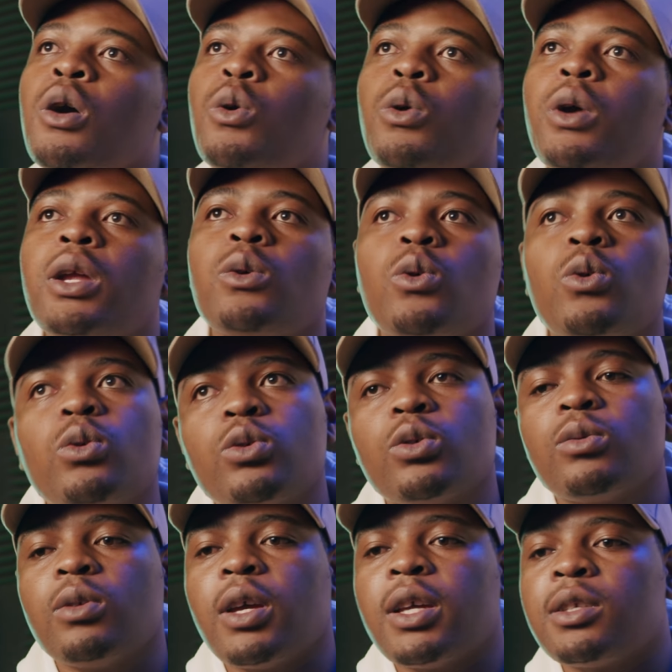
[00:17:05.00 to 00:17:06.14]
who and who
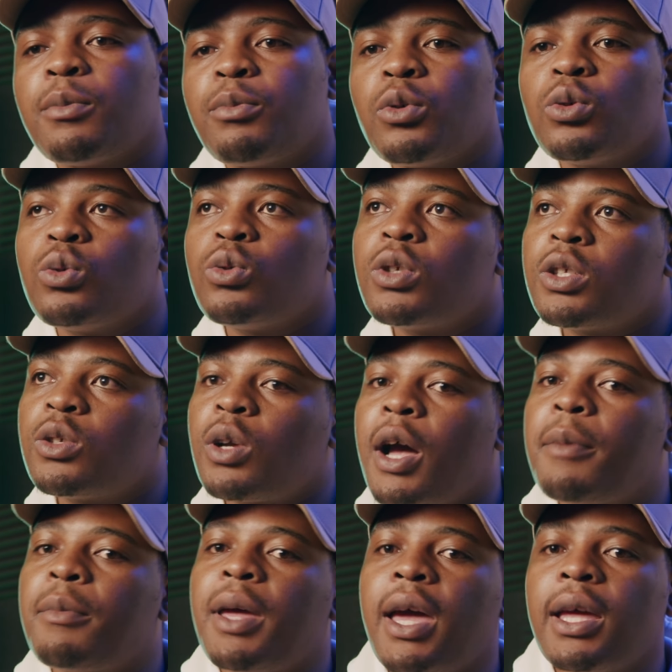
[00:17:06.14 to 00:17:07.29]
to, as a producer, to
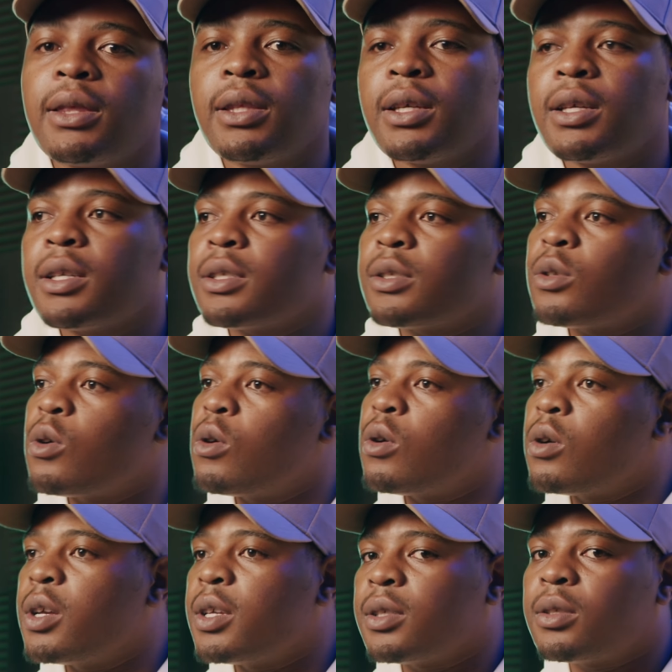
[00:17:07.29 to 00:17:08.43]
come at this,
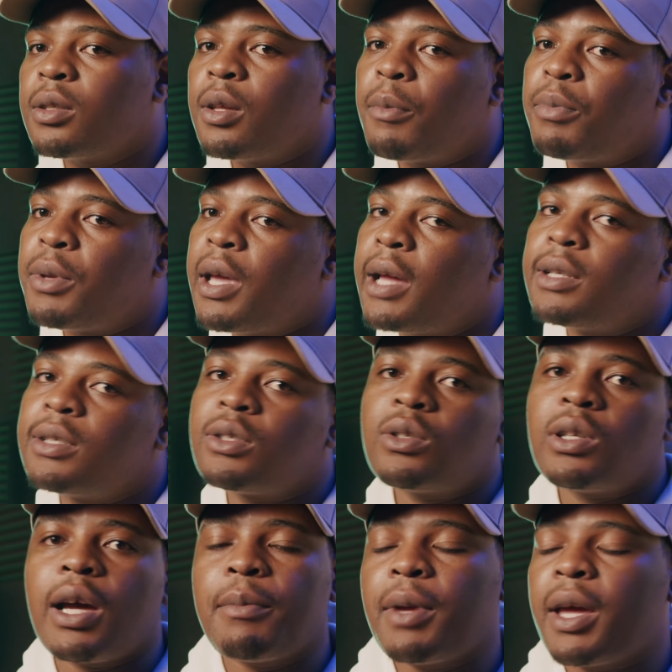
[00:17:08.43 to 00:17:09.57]
or as a pianist to
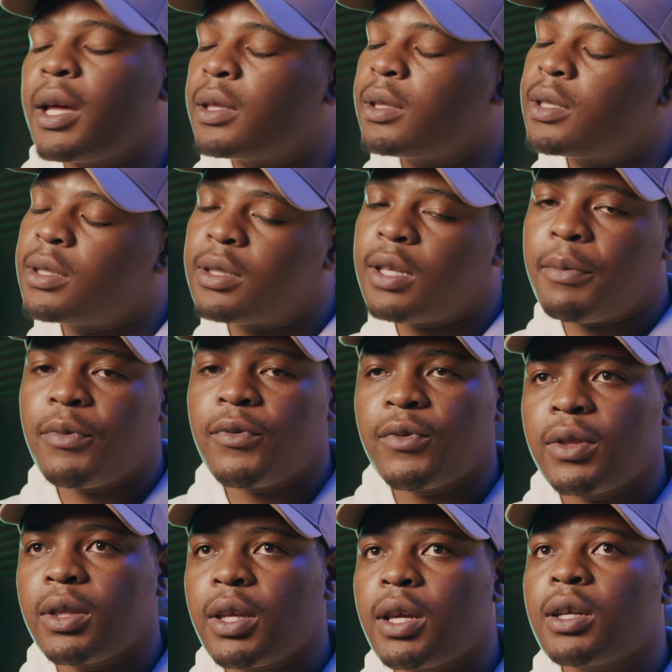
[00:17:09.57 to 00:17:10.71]
come at this type of a
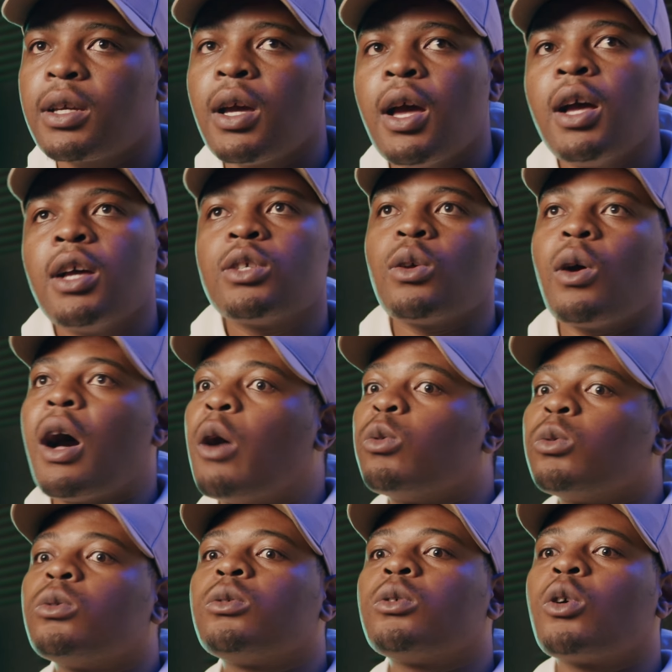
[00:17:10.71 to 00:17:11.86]
thing. So
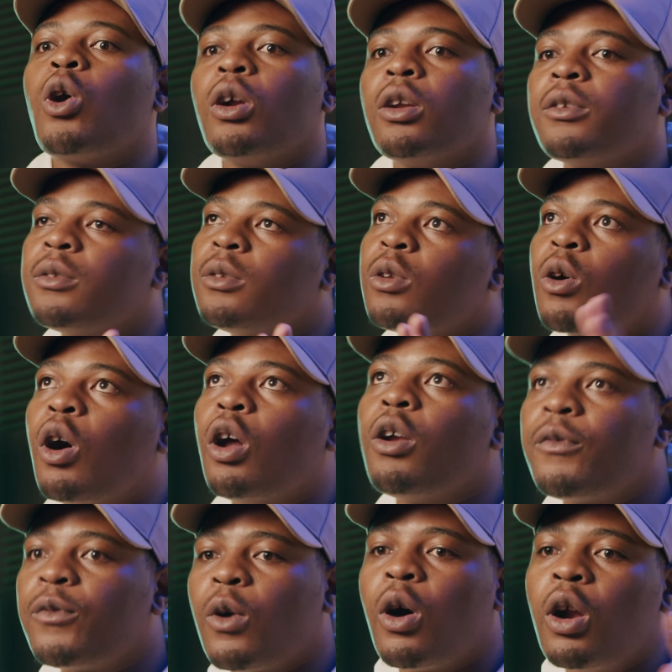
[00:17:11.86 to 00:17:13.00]
I'll call
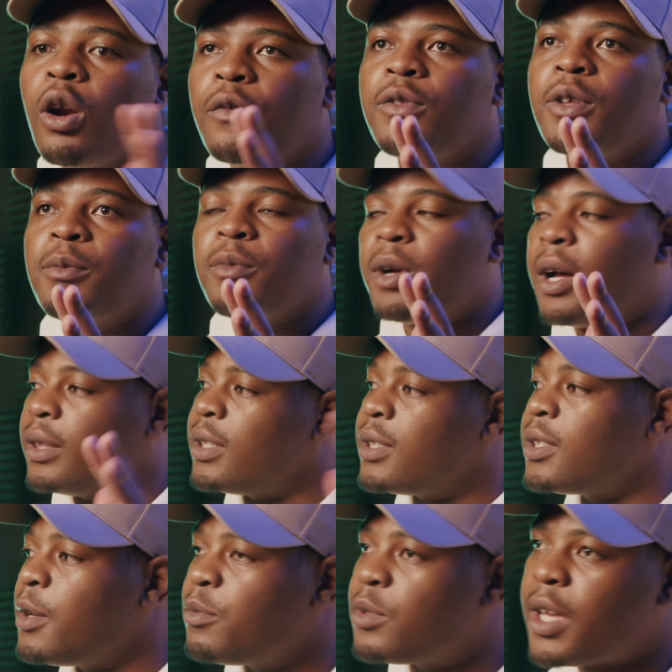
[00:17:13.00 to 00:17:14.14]
of all of them at the
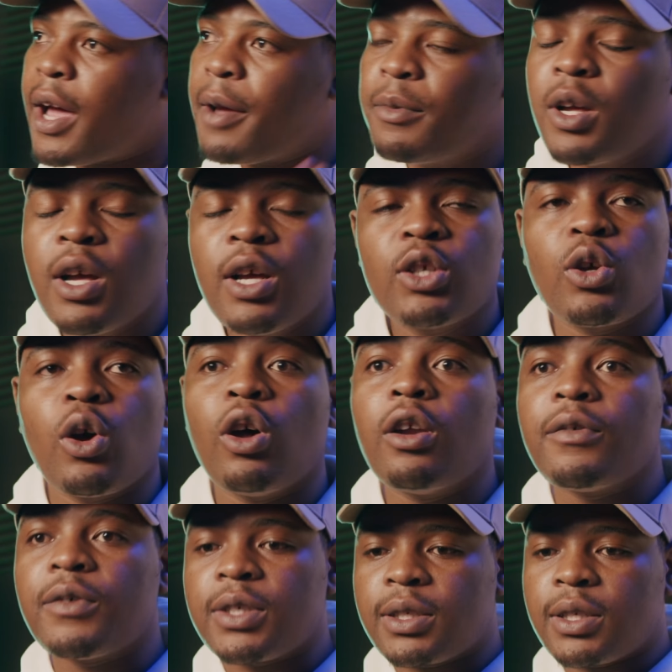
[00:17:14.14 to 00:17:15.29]
same time, so all
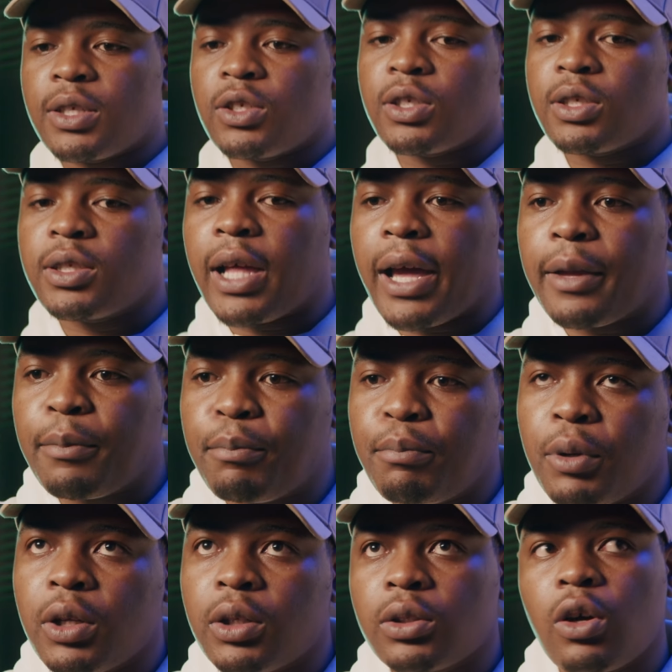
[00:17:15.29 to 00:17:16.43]
of us can just like
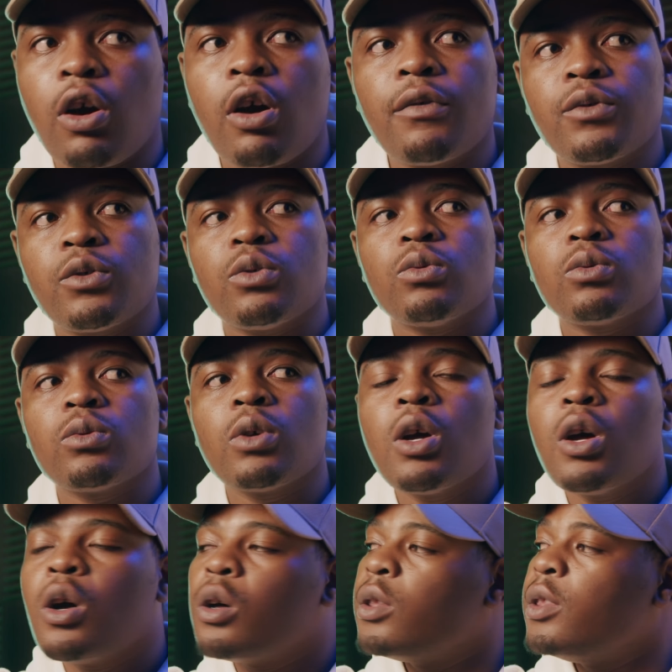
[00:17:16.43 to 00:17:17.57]
build off to
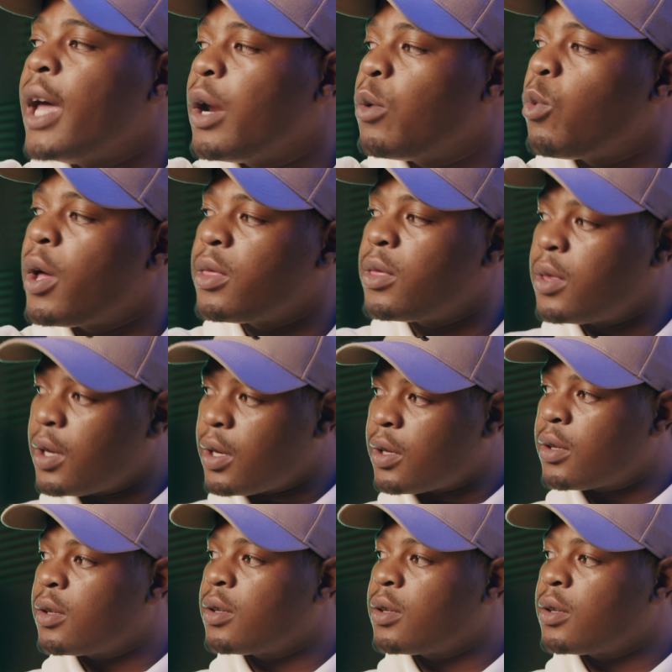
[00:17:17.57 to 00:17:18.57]
that one thing.